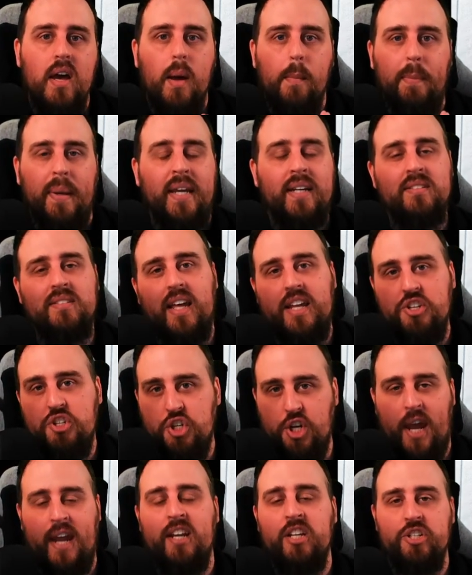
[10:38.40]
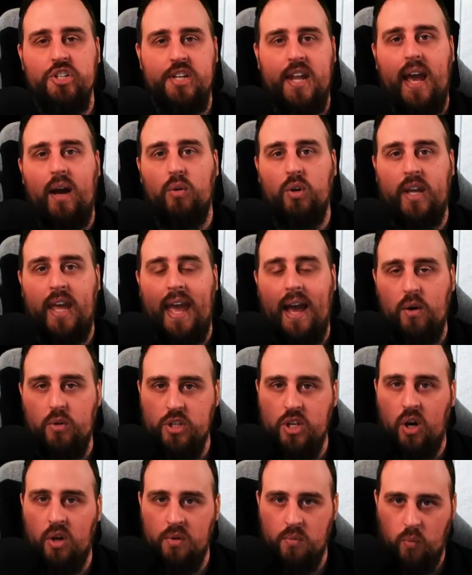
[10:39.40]
because they changed how
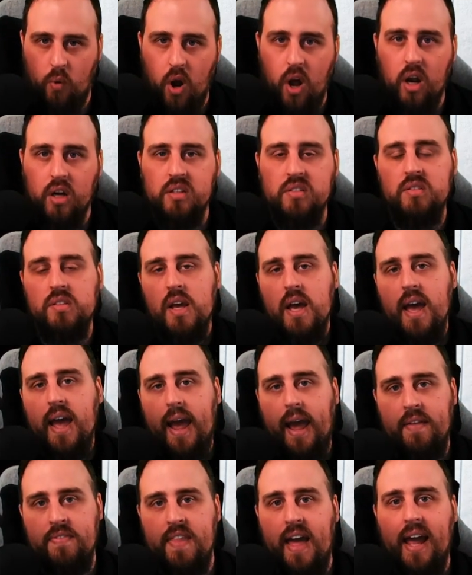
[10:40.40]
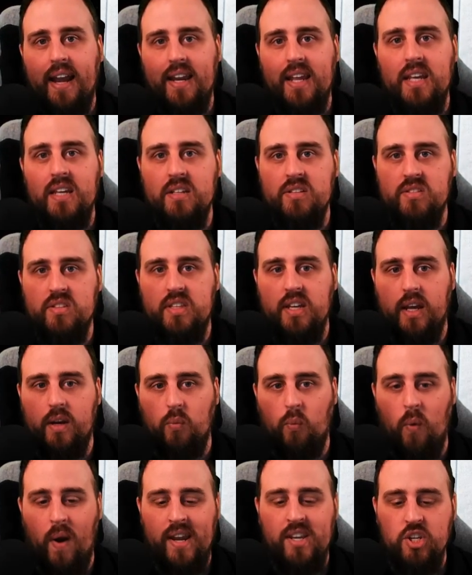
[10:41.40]
Calyon works, and that is that
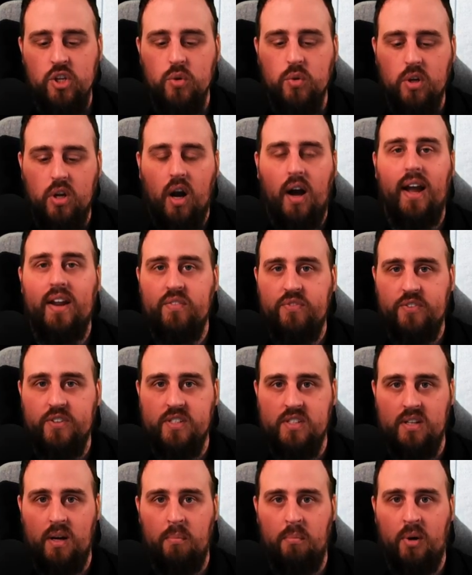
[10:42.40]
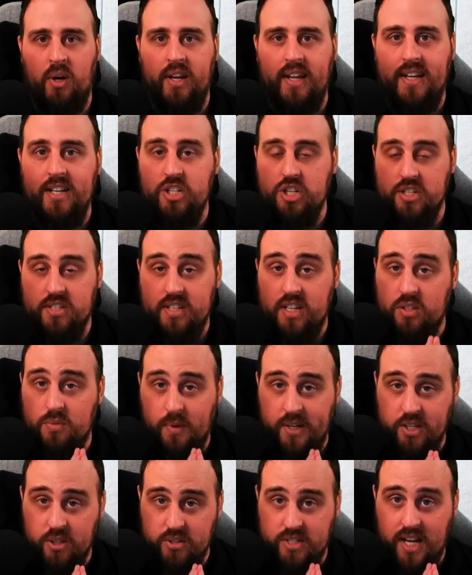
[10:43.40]
when you guide for somebody, it just says
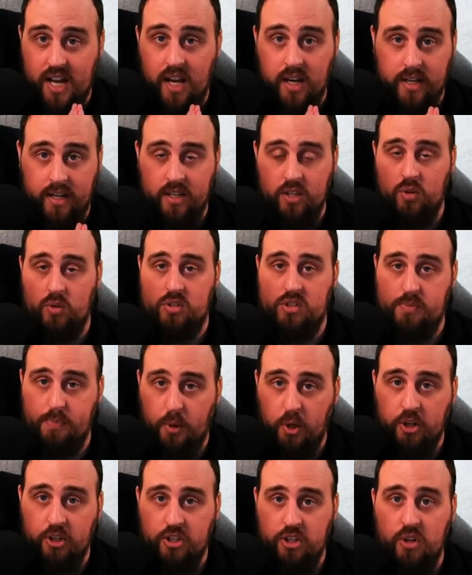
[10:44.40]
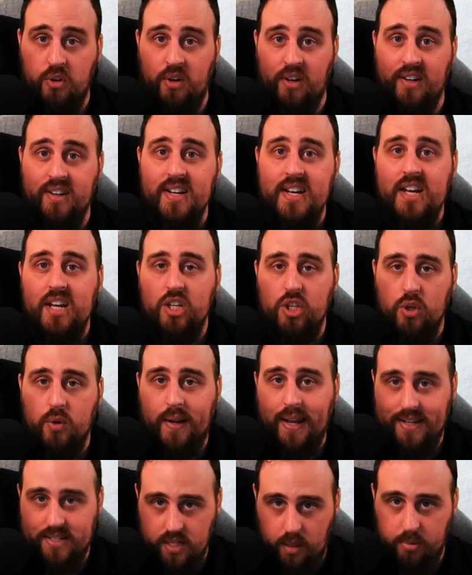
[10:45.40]
when you're targeting your spotted unit, you
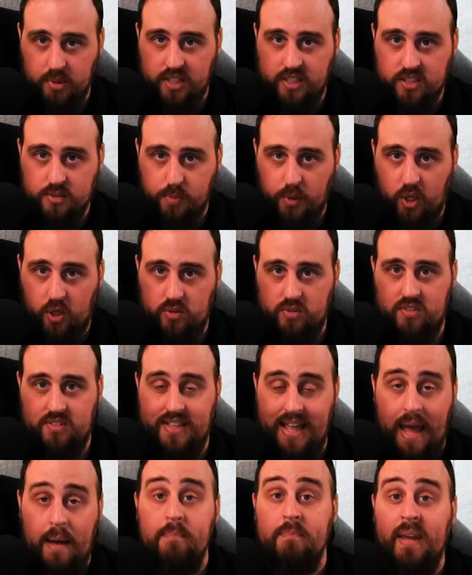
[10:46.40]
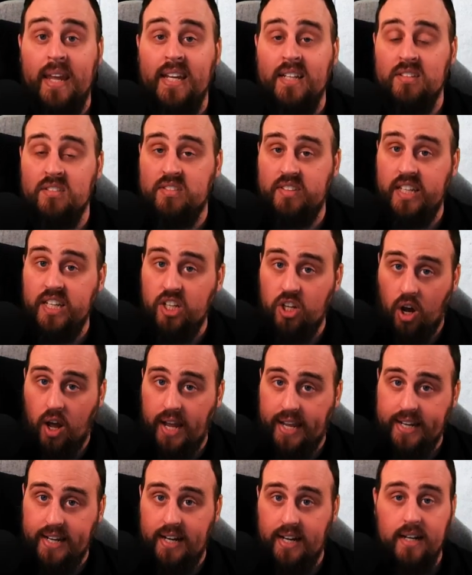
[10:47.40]
get double explodes. That means the
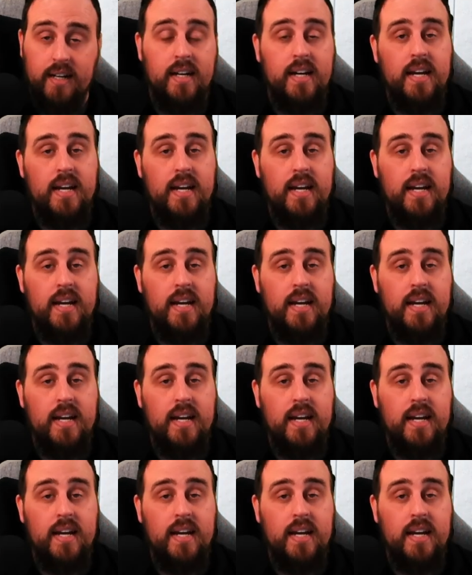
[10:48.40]
guider